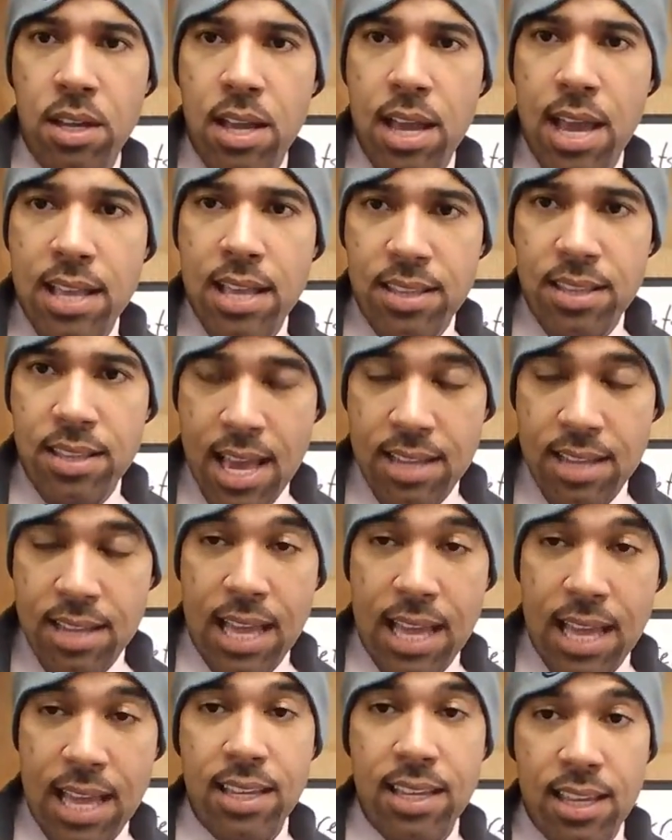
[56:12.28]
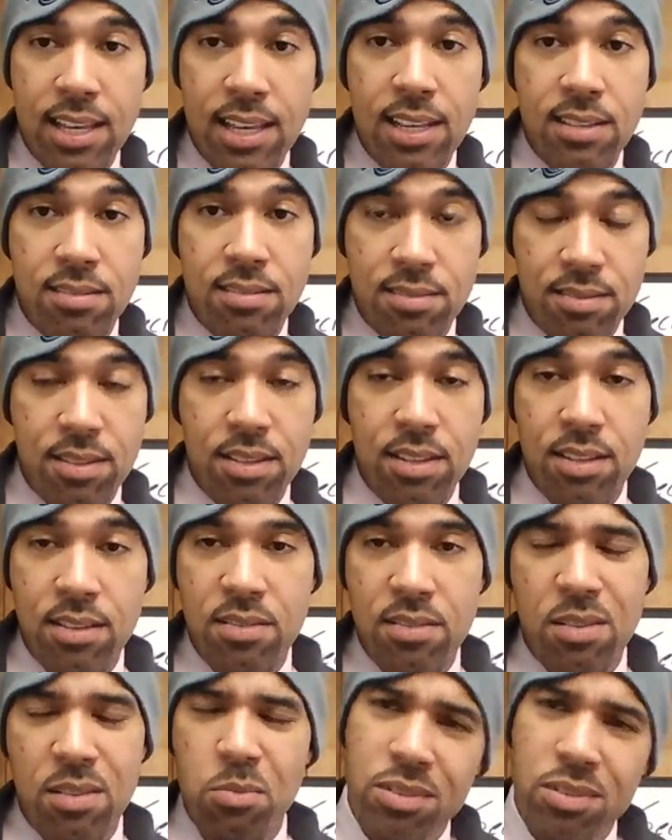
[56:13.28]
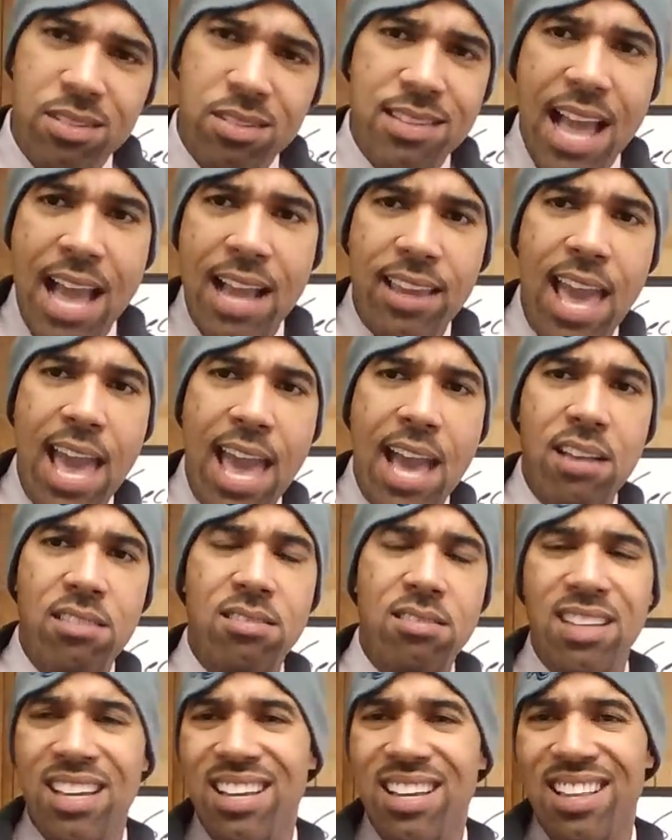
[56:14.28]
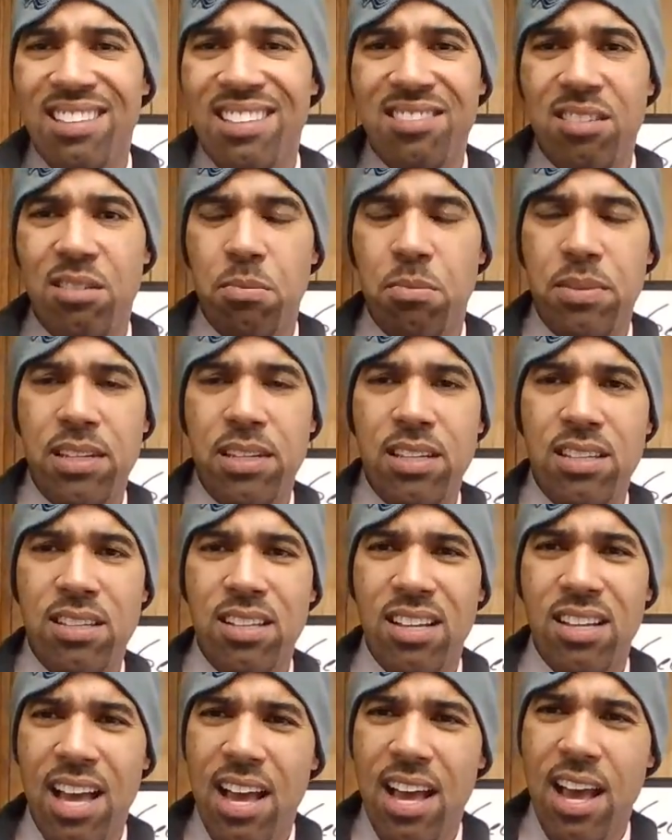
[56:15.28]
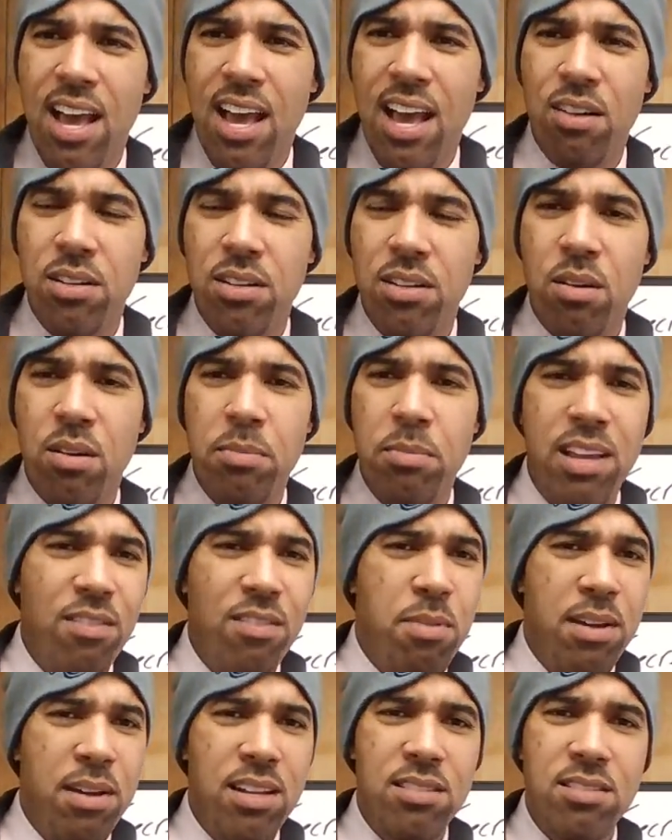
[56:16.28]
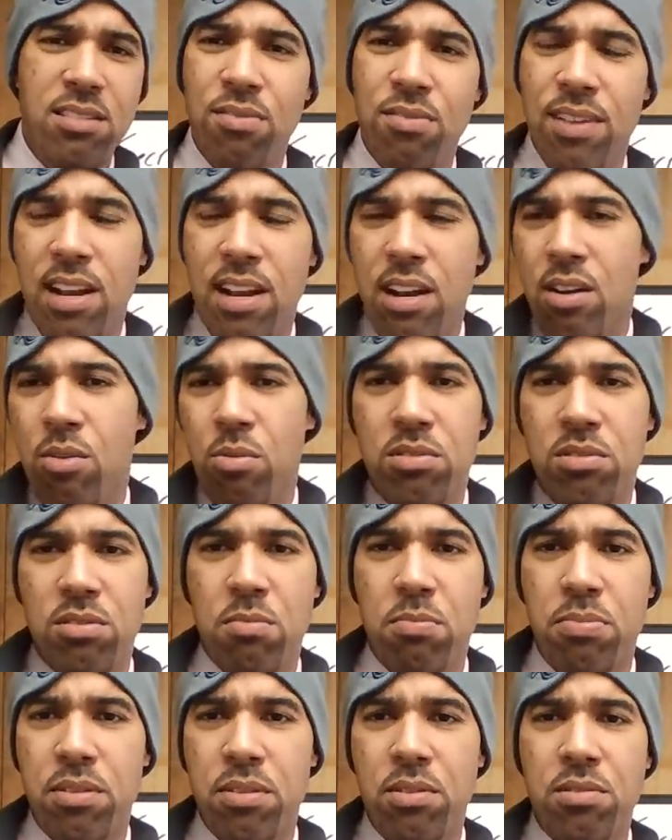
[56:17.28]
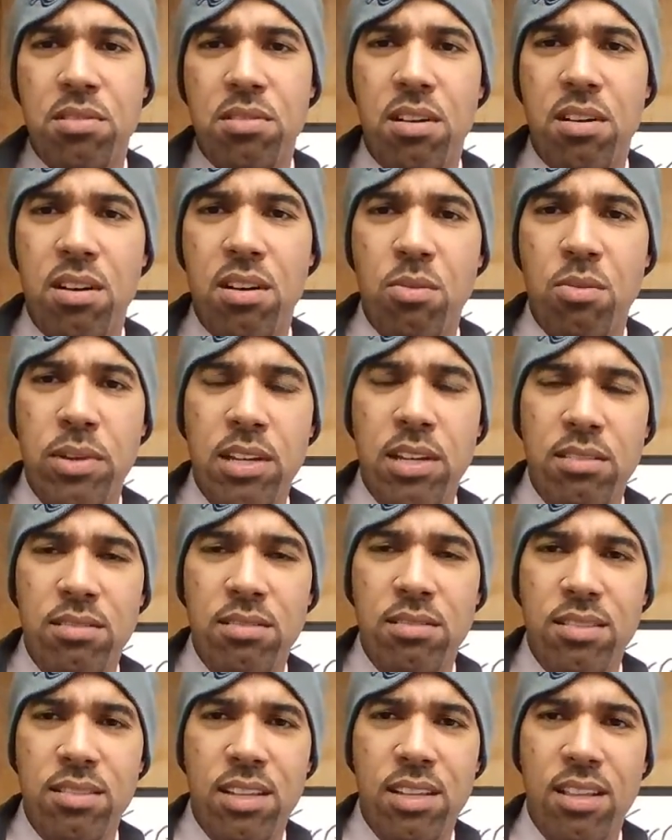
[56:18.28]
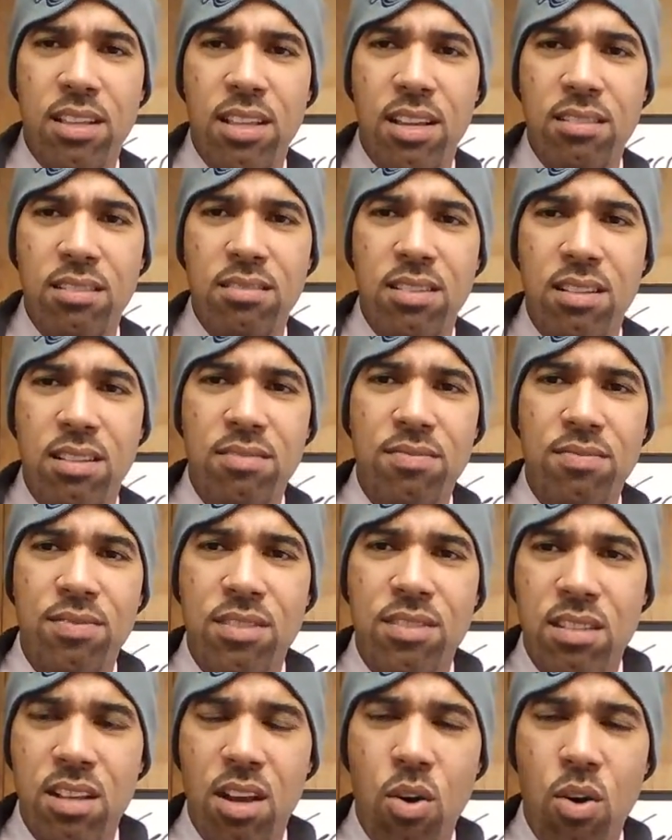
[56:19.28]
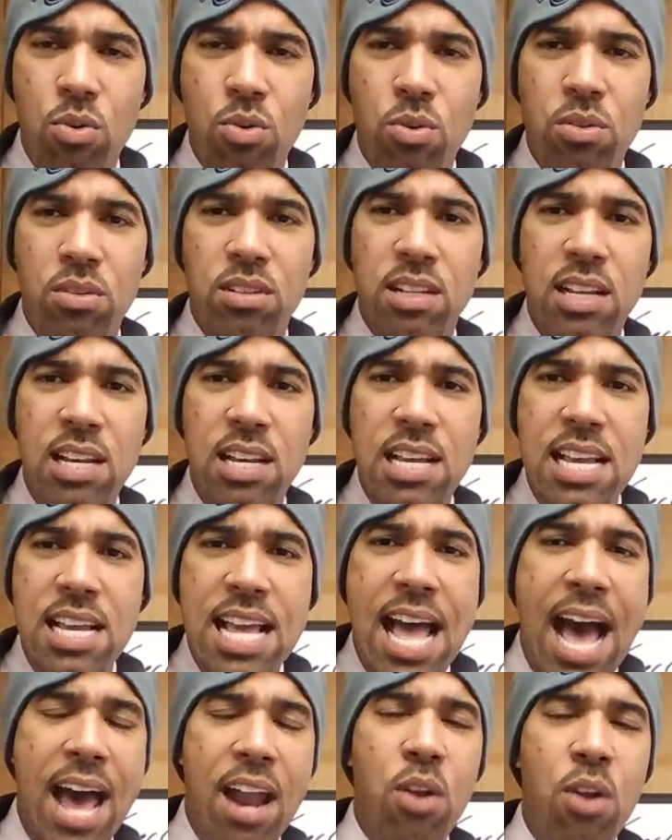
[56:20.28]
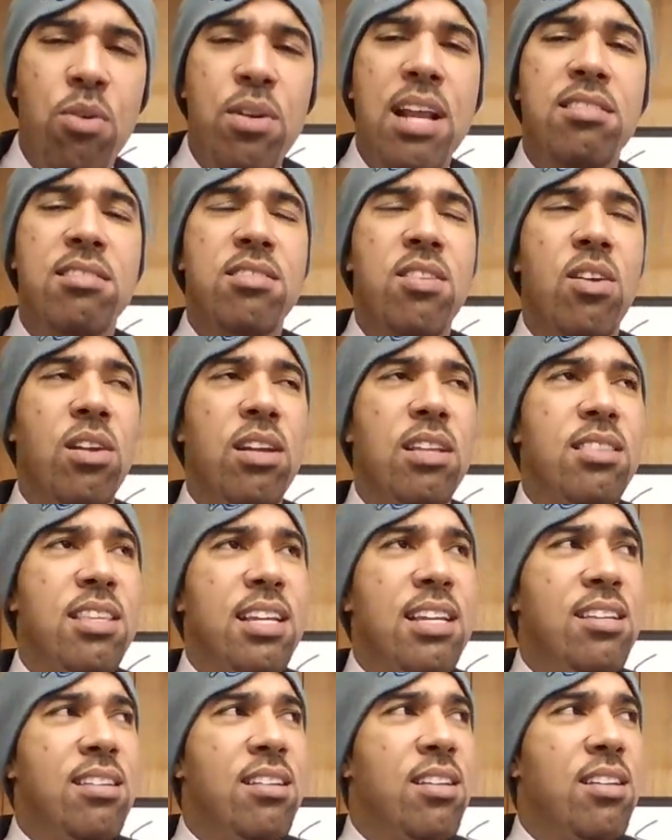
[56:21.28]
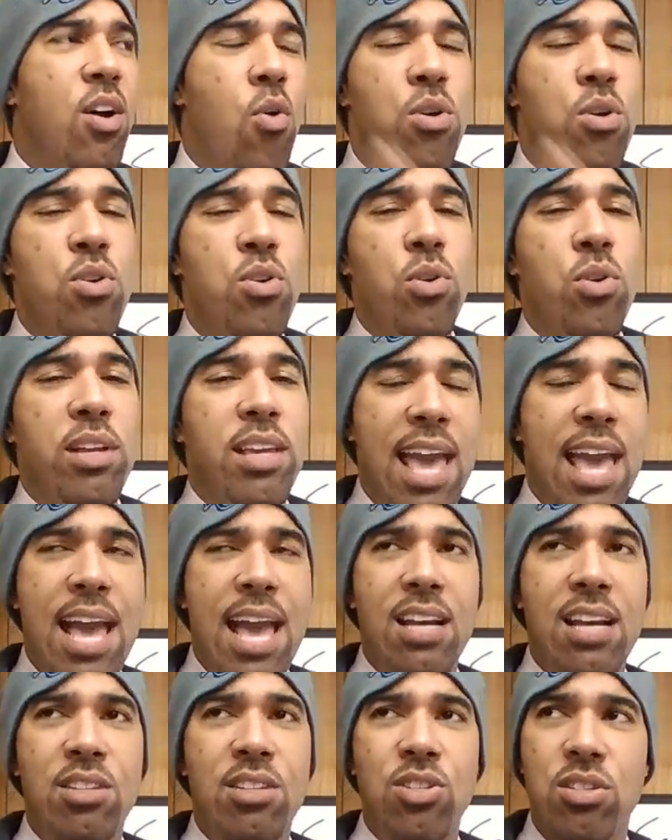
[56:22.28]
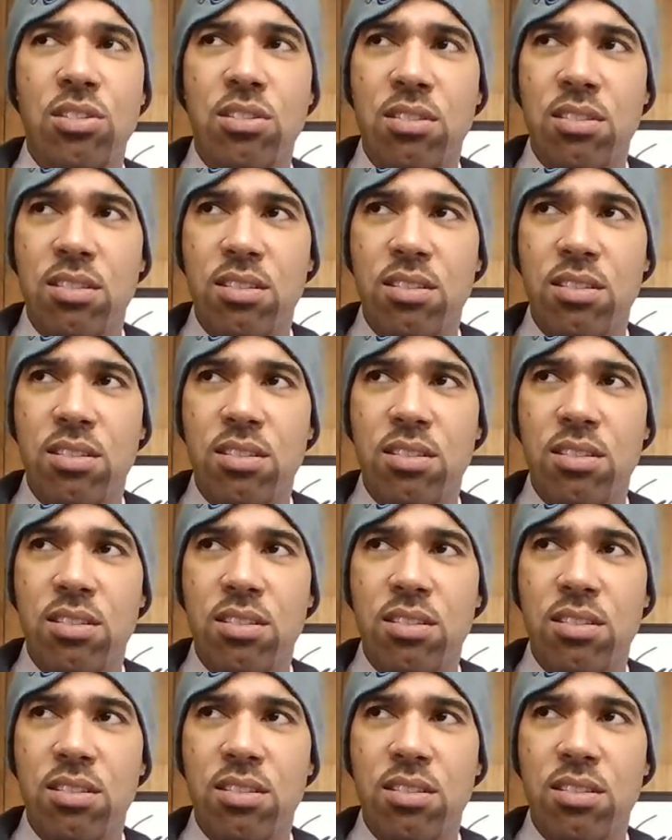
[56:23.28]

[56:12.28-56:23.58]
and yes, I think it is stat cash. Yeah, that's going to be. I, I, don't know. I mean, everybody's different. I don't know what your bills are. We can yeah, that that hold on. I don't necessarily think holding on to cash